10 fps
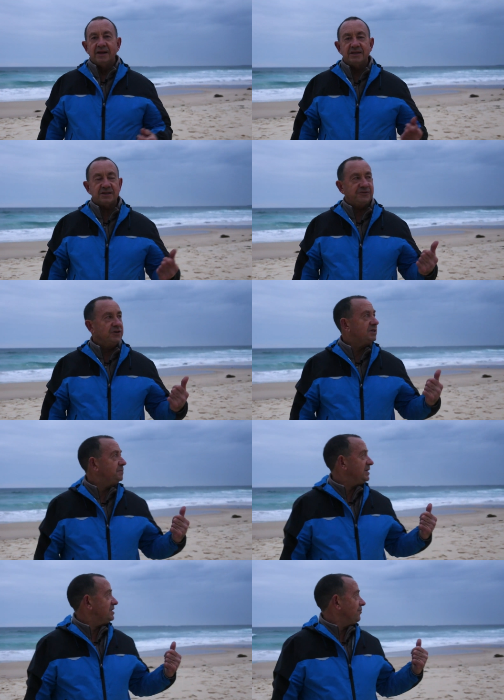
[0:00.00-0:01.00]
There's a few
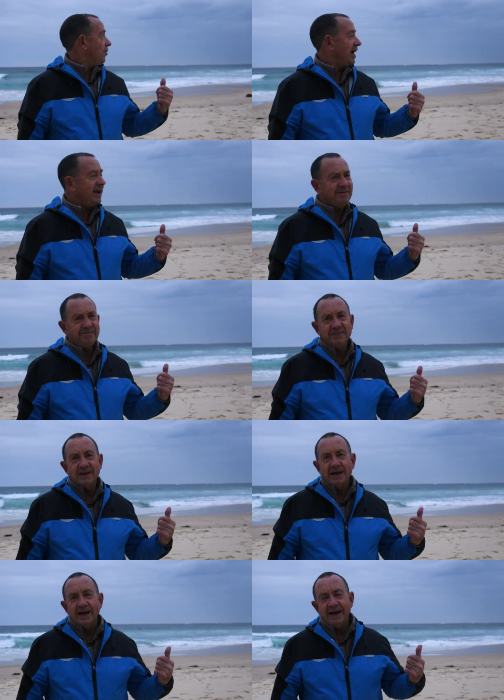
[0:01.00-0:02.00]
spits of rain
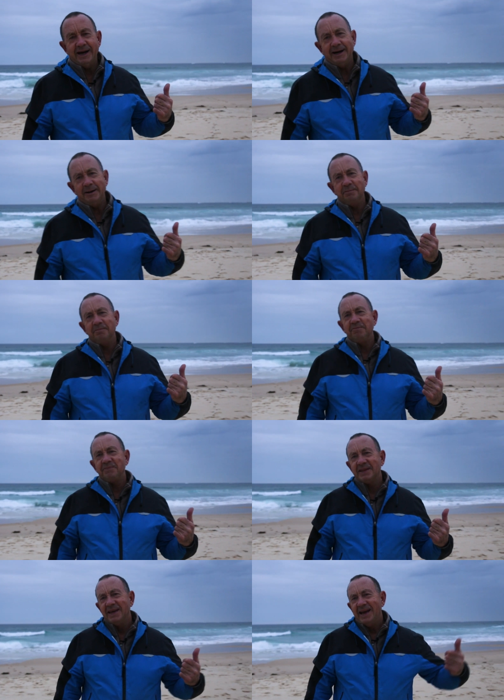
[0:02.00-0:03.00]
and
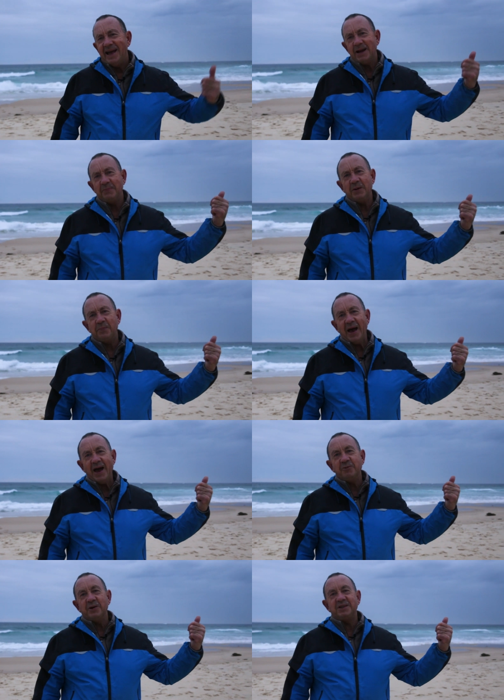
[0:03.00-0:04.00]
a bit of
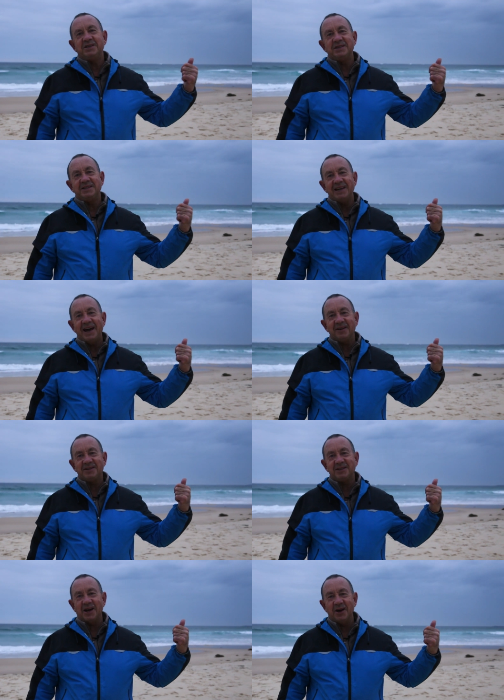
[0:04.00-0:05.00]
bad weather to the south,
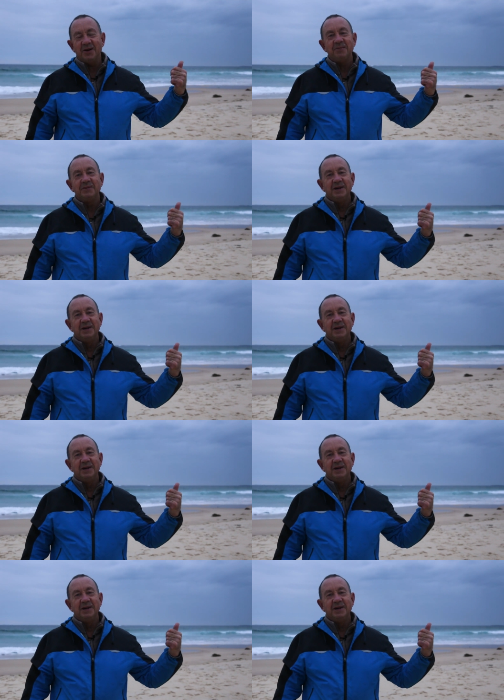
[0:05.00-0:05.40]
so